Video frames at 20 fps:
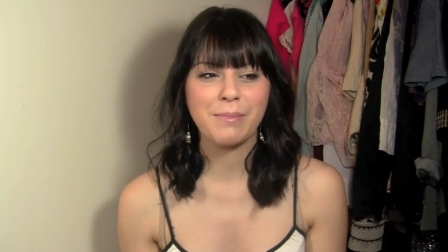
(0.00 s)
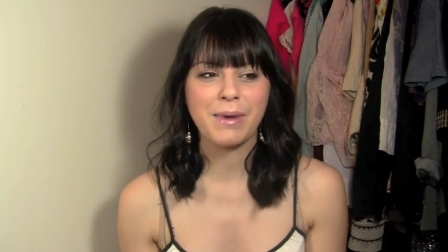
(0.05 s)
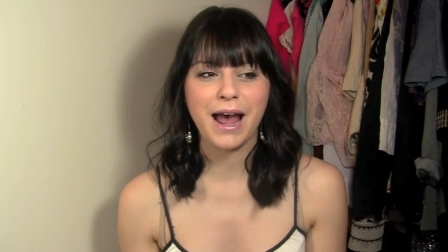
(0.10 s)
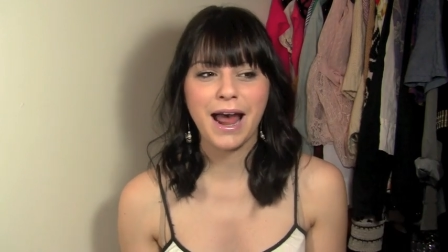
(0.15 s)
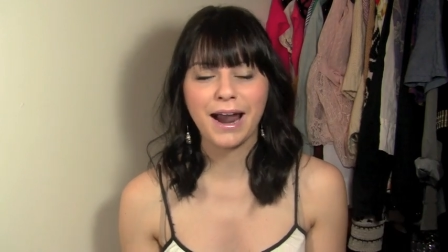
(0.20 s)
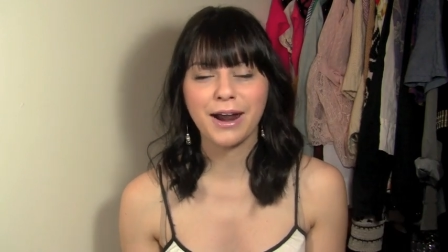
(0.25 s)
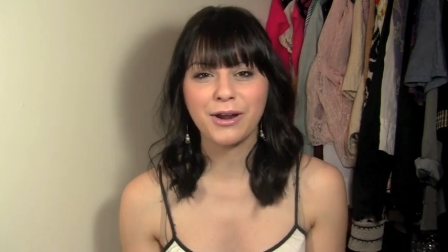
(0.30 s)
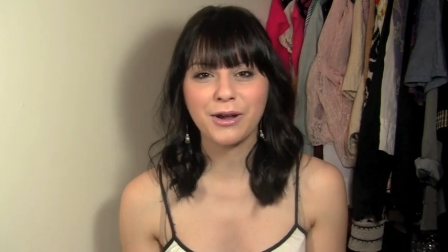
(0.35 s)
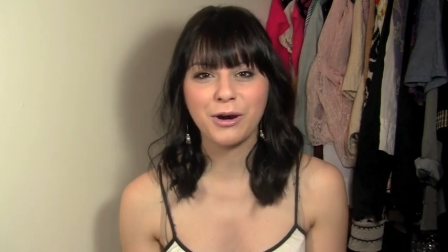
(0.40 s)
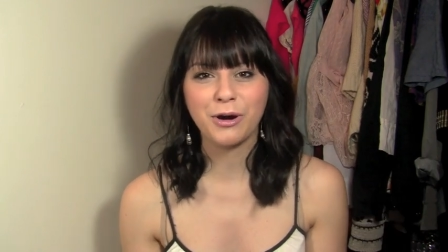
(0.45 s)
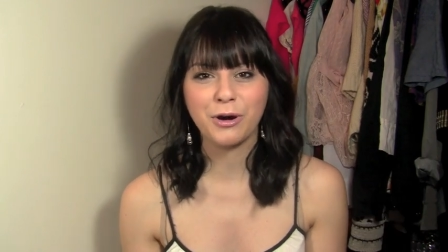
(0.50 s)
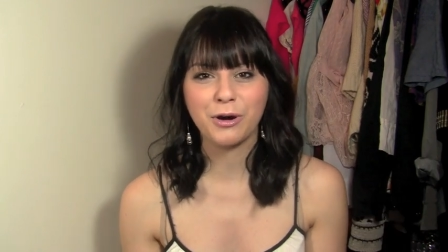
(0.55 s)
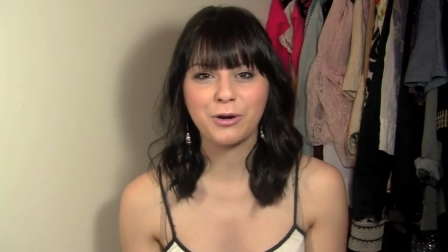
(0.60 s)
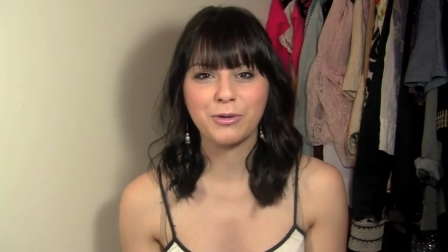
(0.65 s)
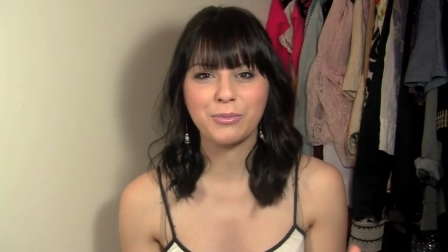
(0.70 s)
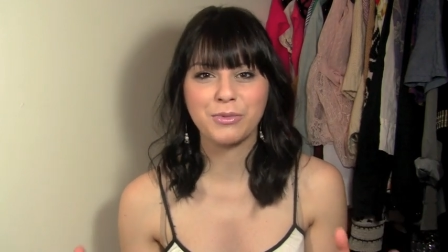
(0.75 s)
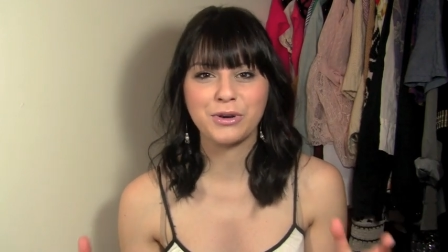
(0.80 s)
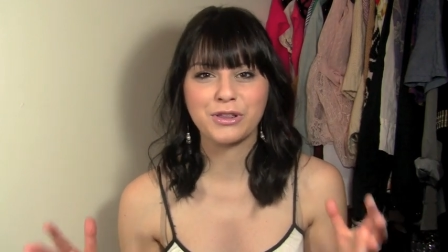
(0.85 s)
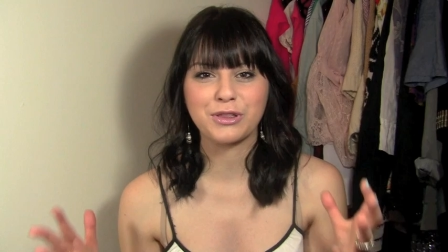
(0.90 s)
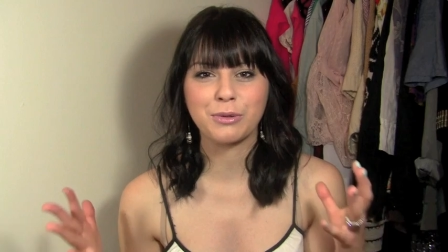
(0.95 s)
at
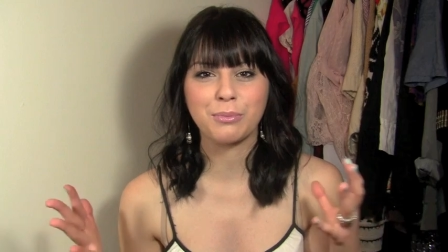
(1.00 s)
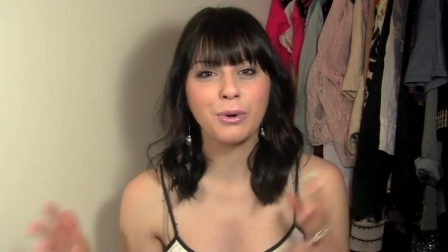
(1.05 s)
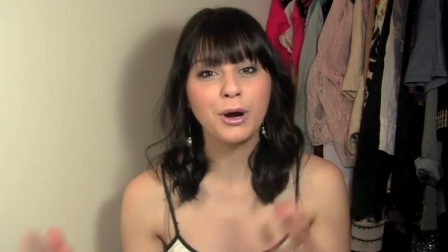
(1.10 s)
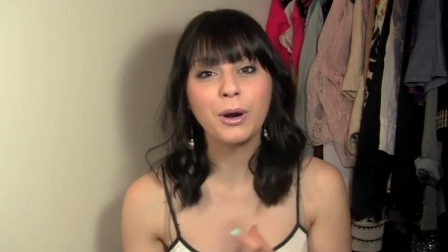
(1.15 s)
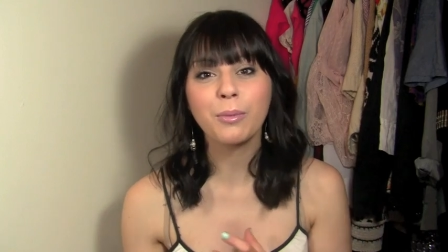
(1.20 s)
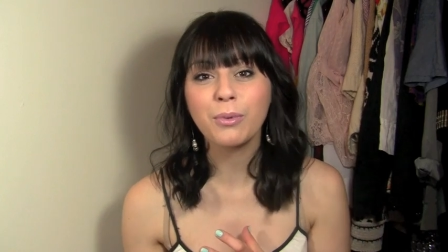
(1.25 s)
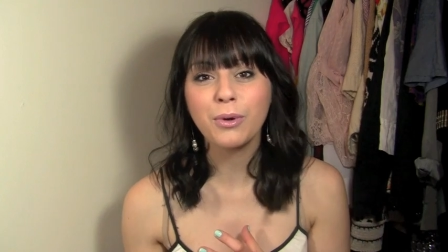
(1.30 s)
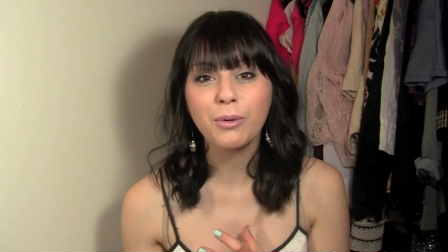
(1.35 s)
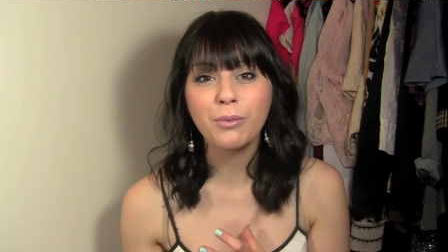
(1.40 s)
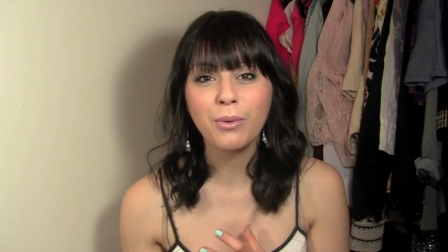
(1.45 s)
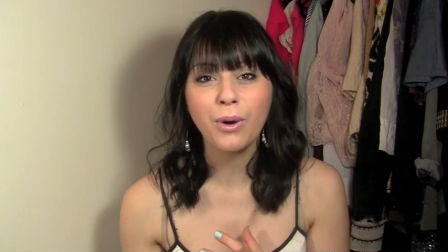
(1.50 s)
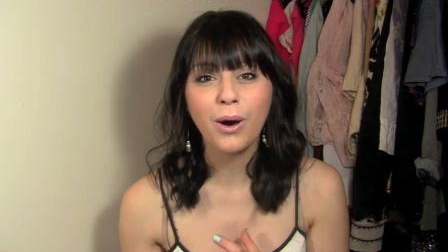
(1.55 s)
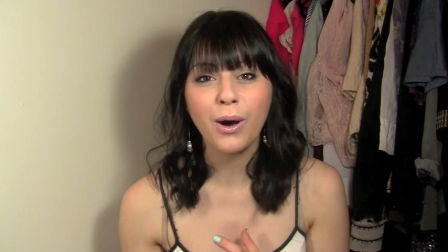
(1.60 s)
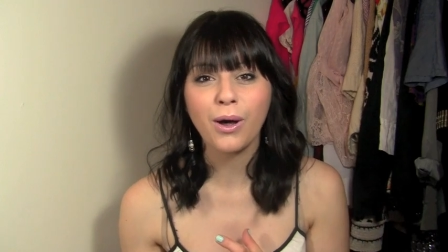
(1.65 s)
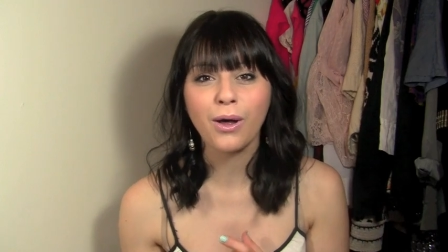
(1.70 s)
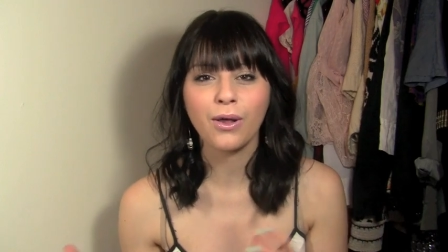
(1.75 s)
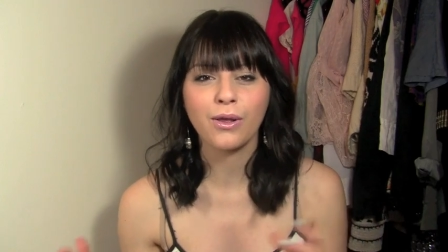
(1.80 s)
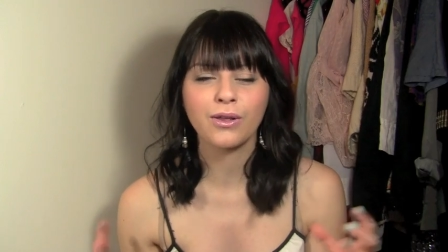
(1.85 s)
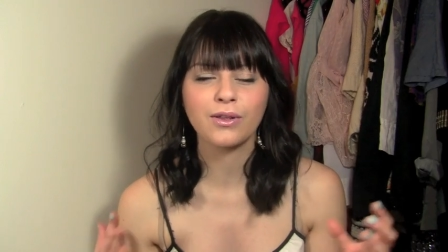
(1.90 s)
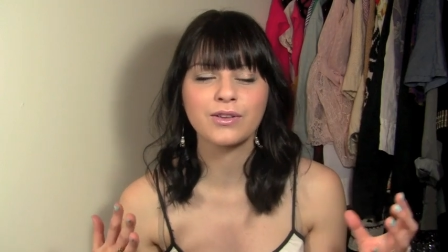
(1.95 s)
home with the purple
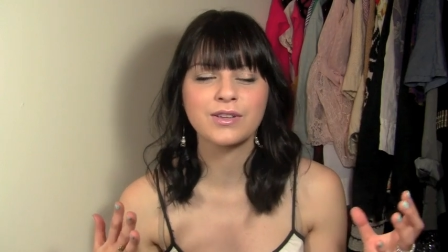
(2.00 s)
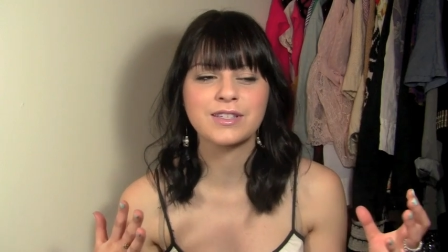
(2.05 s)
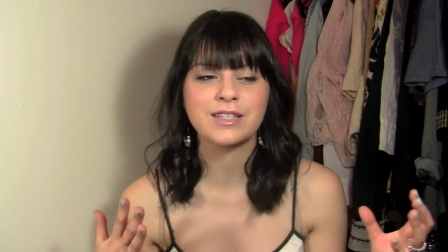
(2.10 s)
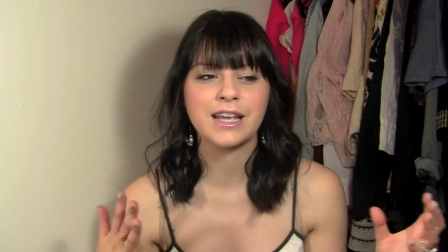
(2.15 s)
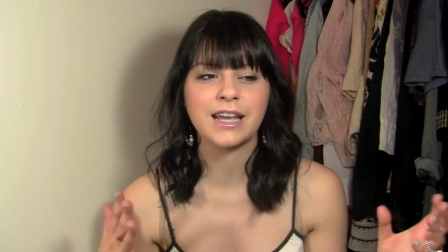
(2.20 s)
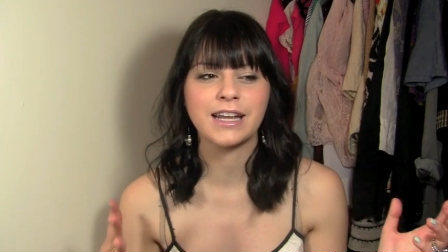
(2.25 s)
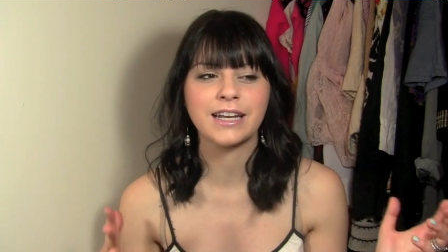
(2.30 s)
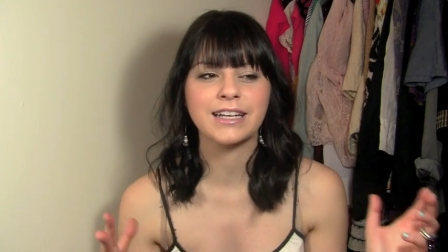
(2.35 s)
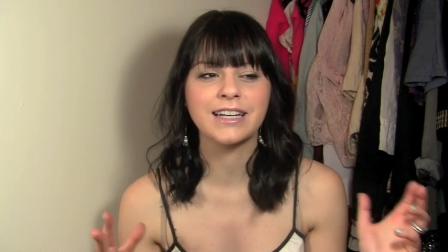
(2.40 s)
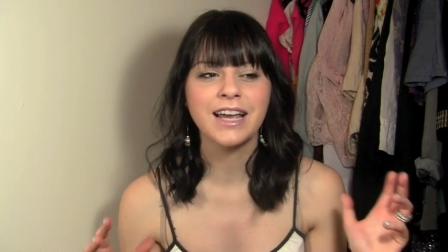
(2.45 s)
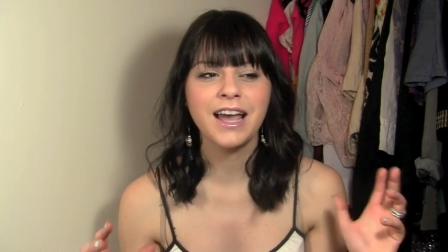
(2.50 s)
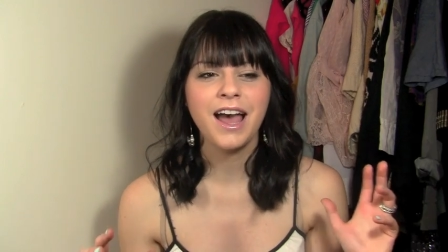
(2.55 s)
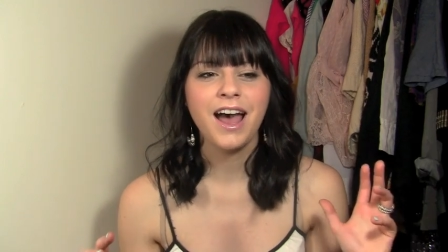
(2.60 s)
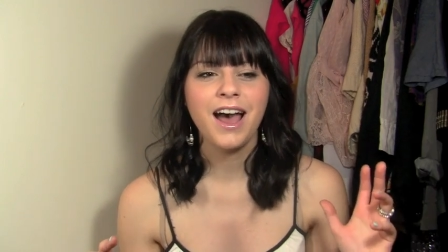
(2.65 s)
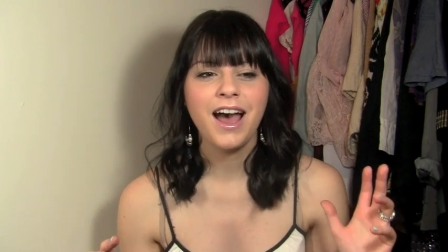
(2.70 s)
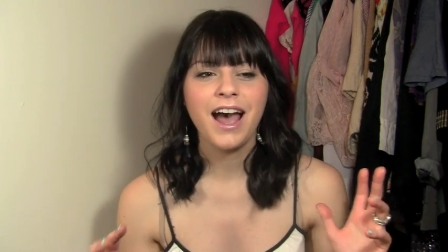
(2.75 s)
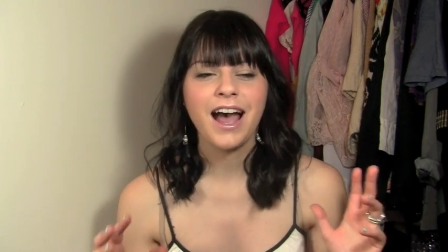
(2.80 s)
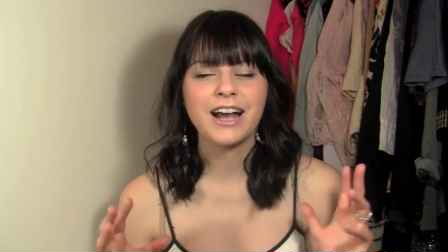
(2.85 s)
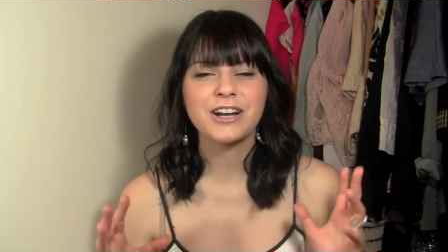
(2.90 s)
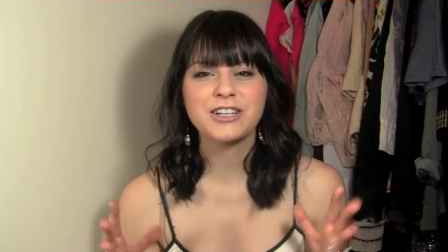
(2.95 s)
walls, and
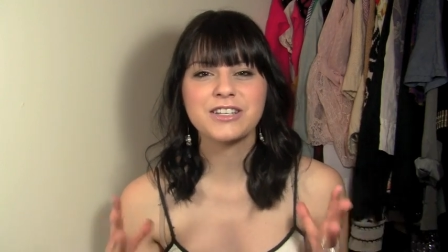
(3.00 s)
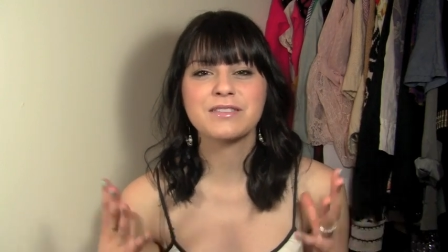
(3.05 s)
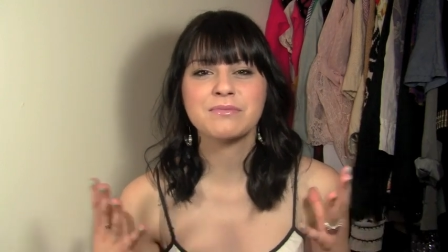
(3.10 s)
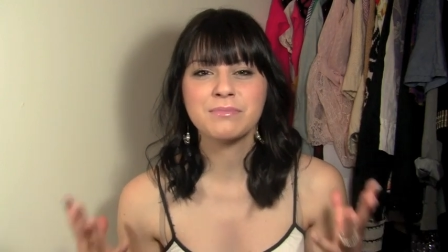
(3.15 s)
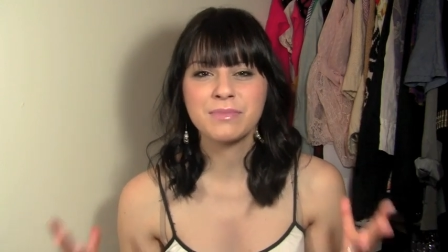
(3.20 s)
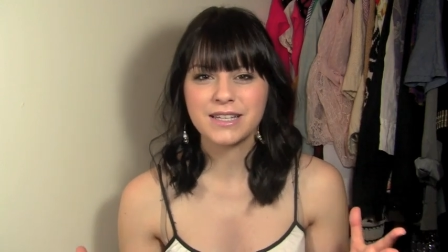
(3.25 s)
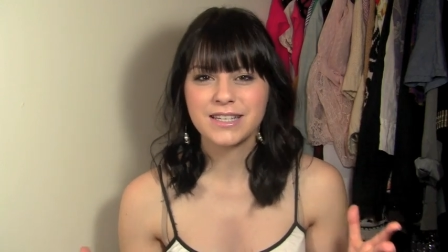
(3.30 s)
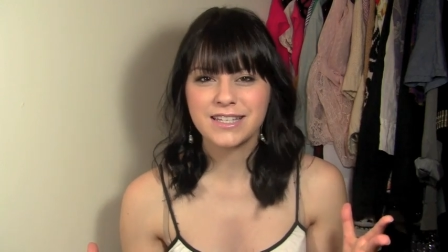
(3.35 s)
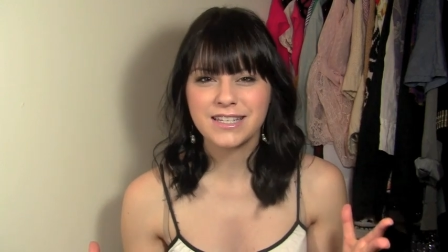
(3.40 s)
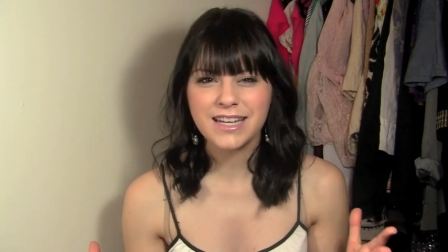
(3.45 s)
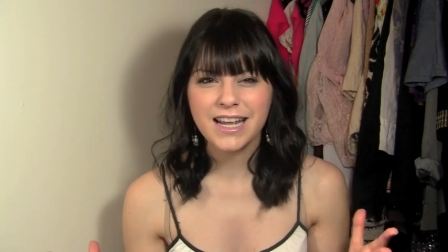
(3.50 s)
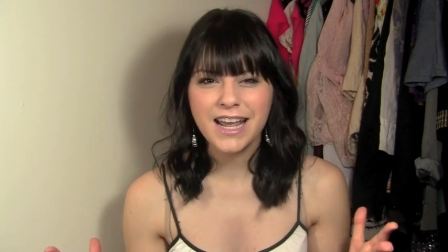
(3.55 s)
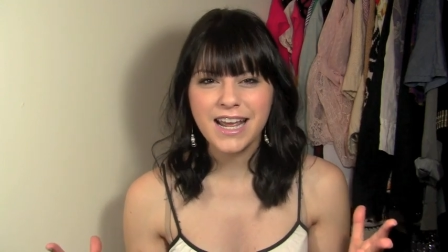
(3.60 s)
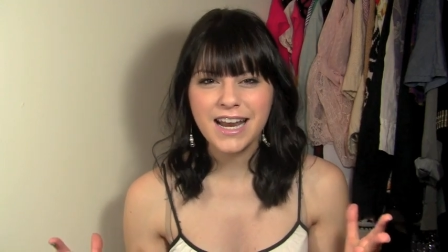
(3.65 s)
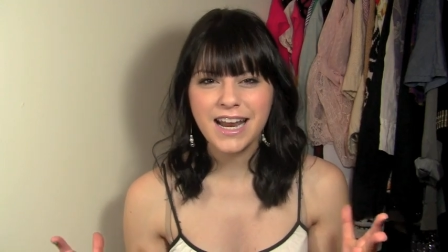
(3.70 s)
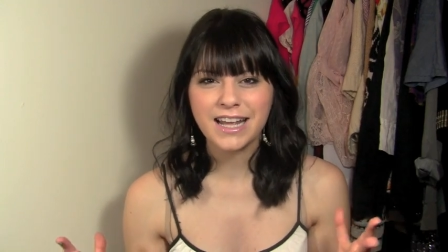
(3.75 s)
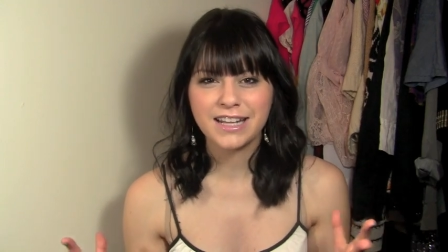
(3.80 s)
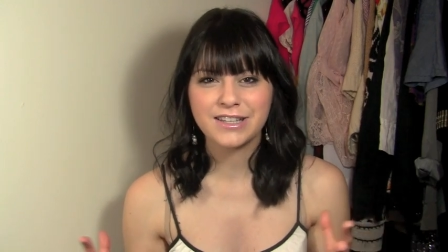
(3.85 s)
I just missed it.